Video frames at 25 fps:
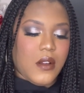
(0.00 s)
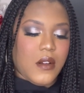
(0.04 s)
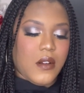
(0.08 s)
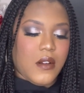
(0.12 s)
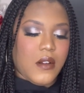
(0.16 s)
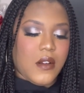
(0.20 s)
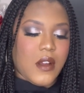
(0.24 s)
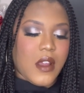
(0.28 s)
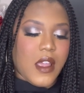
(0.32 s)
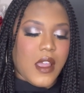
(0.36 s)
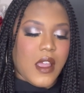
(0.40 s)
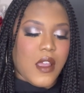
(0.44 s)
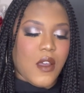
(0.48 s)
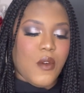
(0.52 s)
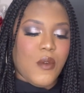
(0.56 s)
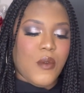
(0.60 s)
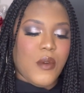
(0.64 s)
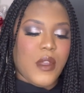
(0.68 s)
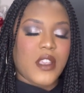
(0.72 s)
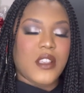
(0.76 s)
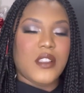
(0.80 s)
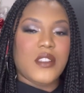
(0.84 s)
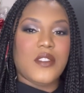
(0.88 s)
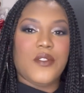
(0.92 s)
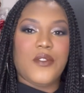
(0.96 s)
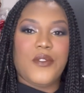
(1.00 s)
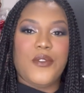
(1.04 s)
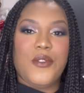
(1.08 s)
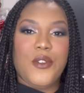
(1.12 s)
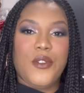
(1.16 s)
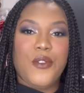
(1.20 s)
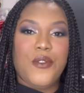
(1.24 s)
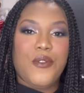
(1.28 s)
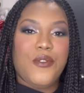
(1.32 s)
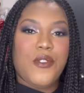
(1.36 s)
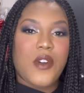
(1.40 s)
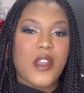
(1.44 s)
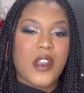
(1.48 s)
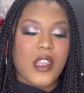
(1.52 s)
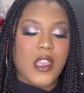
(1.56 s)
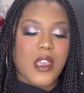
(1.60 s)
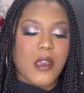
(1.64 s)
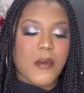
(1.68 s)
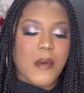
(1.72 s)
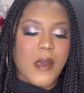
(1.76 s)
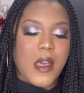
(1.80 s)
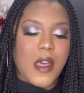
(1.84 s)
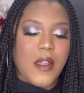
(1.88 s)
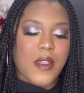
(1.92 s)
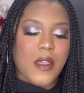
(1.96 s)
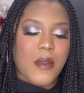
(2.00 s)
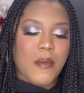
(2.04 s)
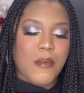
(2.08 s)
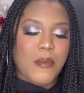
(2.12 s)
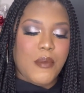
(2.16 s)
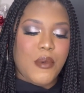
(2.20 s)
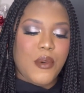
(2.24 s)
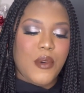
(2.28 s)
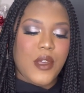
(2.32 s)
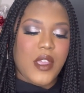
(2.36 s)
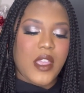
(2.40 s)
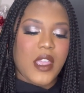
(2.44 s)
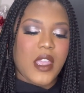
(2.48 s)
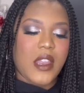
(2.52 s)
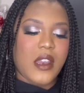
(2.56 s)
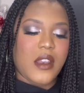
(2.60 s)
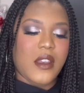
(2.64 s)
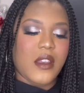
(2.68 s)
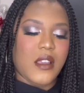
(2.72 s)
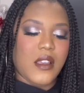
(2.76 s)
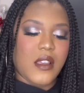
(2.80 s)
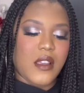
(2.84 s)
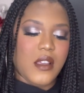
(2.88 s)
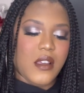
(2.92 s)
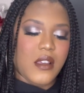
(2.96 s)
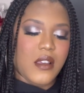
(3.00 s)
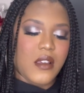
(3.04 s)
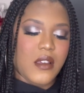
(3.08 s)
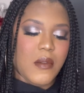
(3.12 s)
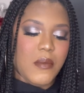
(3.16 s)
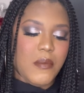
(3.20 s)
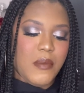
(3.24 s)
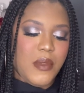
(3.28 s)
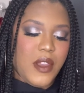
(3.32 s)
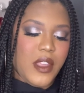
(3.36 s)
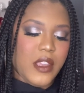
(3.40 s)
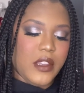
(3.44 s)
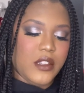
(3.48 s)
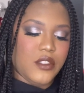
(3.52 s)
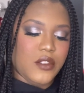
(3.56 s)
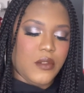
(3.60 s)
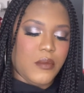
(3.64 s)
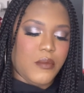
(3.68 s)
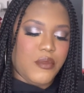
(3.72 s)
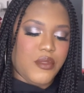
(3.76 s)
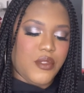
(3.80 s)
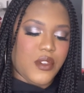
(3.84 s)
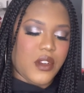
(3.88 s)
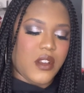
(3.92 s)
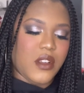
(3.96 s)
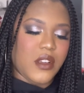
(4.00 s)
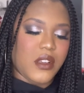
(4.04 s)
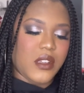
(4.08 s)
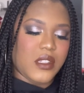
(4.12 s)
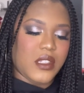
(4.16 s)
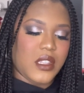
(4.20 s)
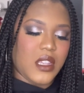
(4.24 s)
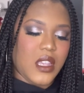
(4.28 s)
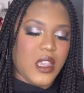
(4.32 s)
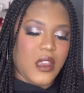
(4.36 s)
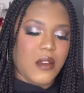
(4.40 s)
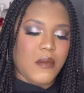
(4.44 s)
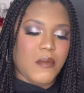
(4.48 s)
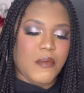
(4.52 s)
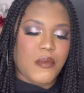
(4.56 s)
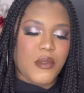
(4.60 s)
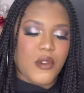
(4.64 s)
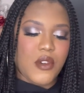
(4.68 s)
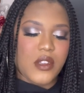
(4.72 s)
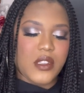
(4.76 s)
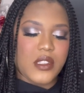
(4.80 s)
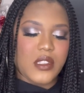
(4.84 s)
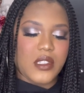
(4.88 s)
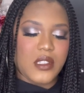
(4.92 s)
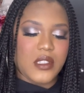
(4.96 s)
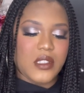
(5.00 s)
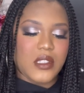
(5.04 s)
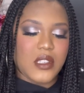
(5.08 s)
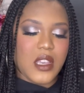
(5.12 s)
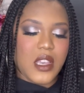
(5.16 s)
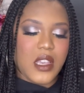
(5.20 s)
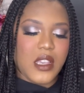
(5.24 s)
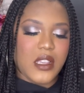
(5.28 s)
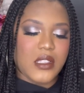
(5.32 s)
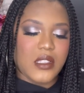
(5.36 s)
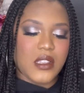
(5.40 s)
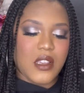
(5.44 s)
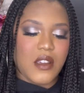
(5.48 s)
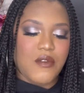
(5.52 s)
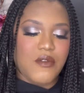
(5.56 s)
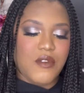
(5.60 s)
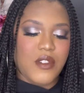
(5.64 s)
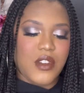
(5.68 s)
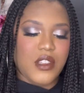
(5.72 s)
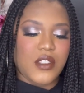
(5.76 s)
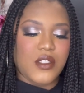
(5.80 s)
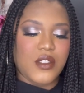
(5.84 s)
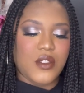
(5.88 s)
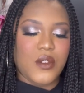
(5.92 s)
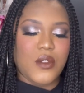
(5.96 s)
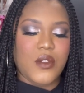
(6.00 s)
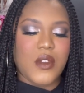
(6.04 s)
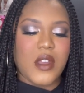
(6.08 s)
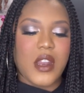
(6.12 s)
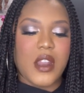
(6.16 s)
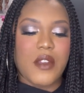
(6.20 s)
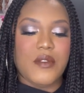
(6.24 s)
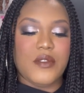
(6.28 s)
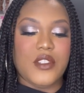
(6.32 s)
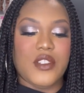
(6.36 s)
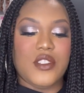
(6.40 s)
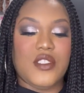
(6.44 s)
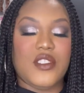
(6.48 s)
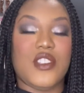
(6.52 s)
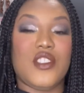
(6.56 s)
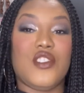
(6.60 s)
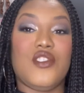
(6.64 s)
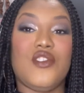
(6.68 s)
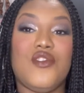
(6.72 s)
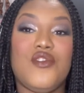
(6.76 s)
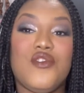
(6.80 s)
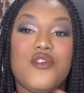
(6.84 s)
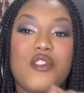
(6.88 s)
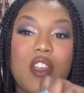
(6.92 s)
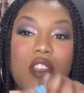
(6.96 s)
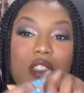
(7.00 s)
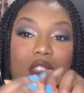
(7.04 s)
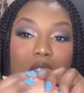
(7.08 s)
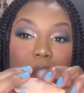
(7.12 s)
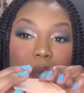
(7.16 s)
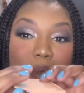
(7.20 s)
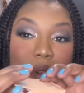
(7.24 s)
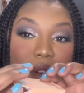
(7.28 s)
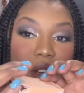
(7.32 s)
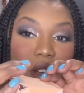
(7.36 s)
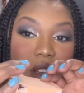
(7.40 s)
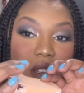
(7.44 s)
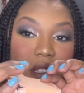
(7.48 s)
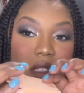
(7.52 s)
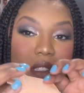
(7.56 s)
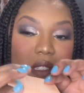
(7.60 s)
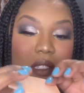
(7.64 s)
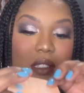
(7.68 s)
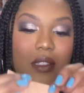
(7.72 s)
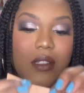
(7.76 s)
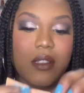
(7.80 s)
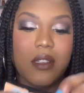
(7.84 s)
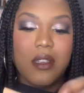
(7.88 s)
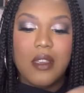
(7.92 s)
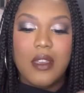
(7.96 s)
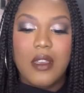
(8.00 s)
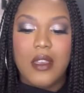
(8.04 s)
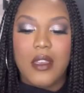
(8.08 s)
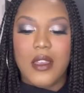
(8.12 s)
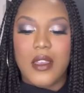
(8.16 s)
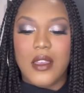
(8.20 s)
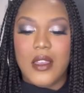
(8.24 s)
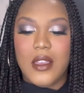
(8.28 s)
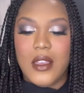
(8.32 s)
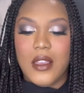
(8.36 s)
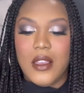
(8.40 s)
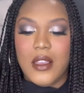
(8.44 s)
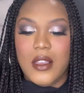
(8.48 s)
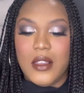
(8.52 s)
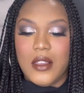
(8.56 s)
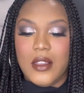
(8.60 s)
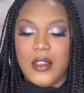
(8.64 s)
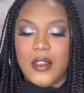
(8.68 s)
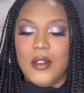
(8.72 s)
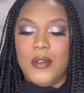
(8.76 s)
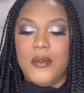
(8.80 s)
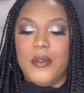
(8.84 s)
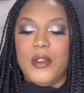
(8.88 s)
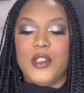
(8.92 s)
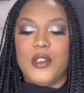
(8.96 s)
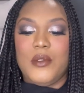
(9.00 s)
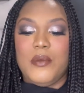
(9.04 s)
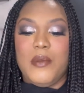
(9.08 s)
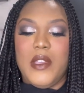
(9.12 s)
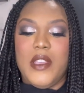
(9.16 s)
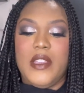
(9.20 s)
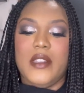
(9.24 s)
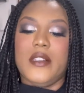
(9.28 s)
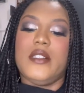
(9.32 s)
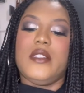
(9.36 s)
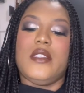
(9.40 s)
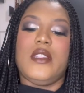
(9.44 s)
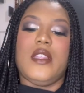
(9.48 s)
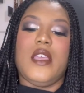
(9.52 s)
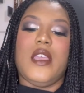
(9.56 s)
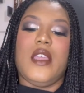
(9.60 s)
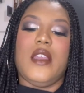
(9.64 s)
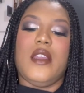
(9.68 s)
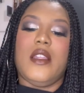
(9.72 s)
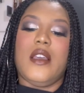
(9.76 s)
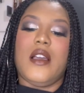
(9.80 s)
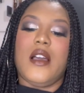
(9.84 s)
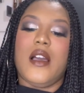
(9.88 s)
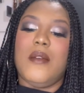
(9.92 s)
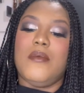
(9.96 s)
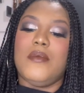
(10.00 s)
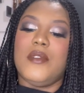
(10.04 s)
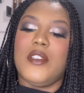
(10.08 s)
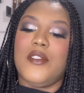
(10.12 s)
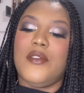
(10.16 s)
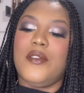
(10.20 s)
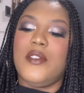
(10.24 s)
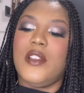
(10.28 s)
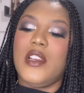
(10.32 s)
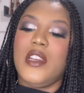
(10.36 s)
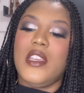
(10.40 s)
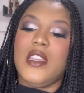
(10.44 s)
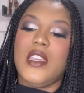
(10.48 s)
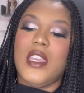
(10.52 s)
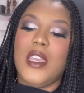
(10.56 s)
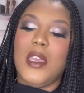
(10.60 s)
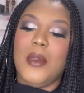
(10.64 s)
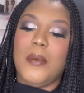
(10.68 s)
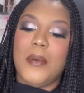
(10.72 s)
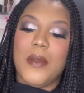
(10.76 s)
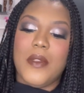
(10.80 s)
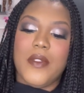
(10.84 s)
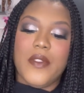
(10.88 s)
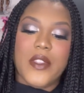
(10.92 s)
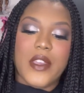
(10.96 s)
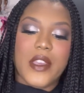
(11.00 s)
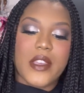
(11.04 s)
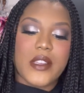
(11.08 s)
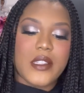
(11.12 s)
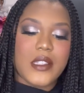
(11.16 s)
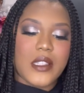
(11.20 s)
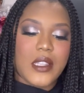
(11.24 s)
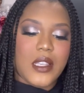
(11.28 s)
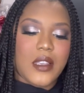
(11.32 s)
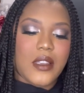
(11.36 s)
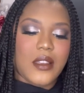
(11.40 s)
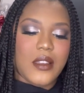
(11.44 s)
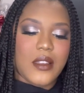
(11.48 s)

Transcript: I always feel funny about them putting complexion products in boxes, guys. I really do. And I've just destroyed the box, which means then I'm definitely keeping this.